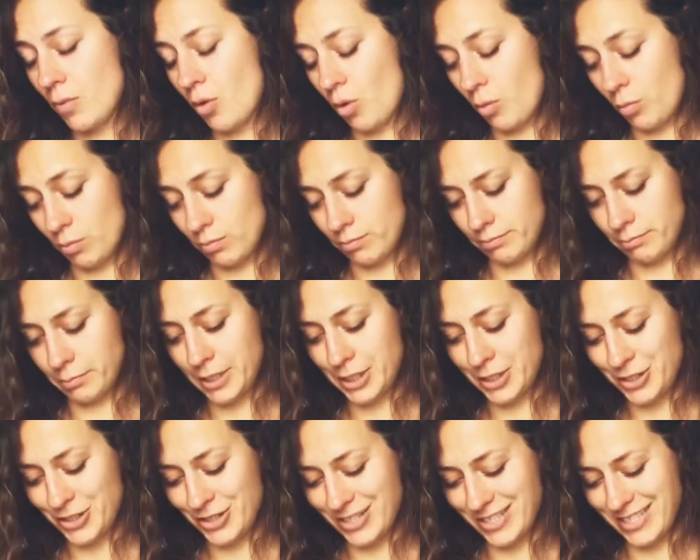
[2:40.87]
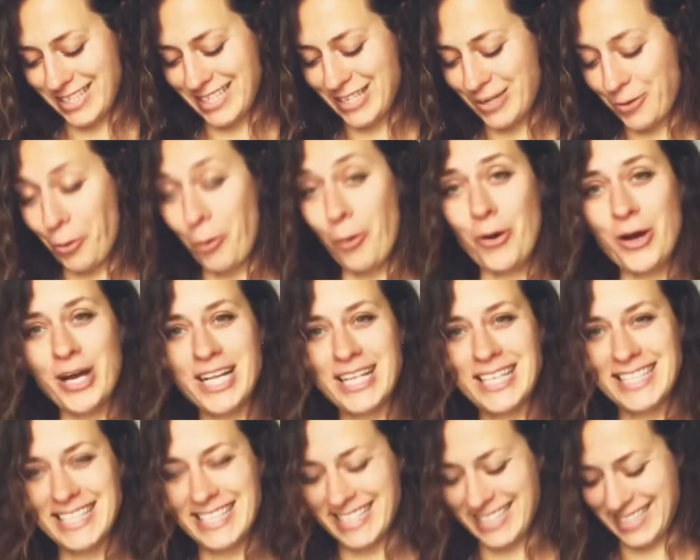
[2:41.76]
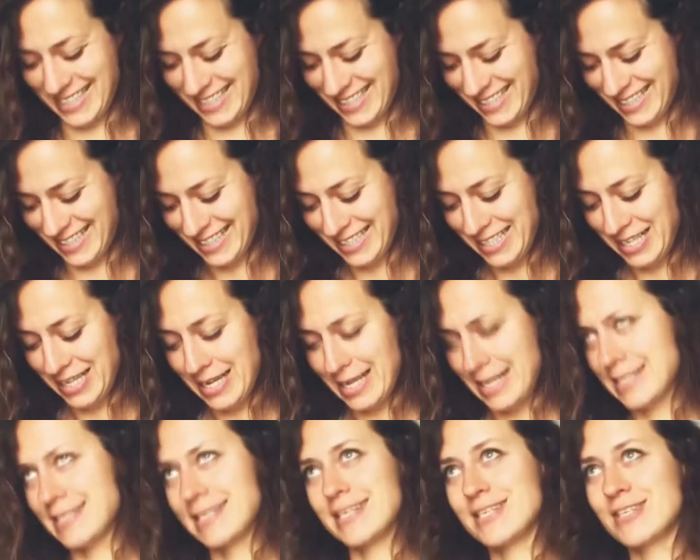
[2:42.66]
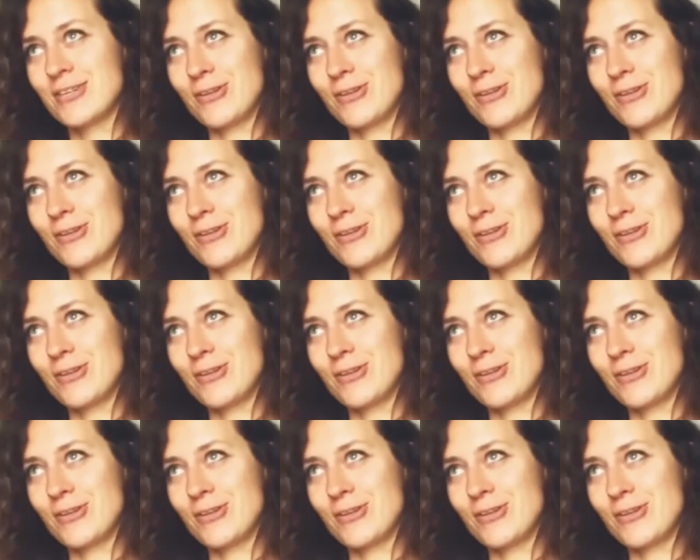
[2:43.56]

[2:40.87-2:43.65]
butter oil, essential oil,